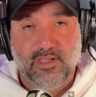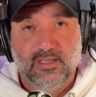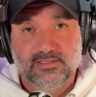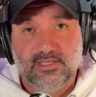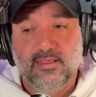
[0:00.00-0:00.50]

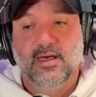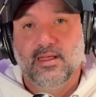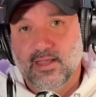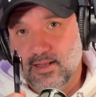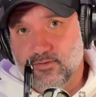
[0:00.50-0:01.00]
and say that,
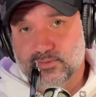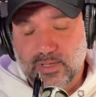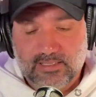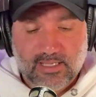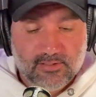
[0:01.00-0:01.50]
and I
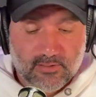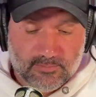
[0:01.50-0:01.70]
respect that dude.